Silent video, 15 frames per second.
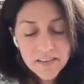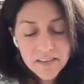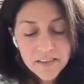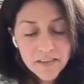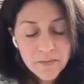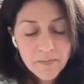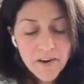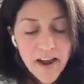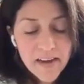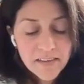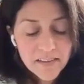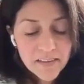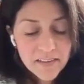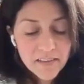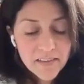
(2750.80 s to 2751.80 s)
This is the
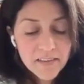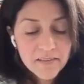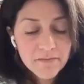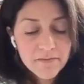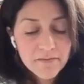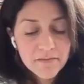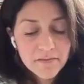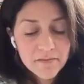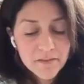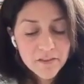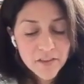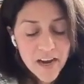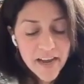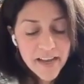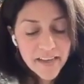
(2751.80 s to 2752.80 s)
practice.
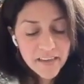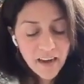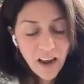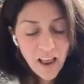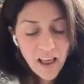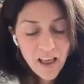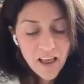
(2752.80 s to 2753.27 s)
Try it.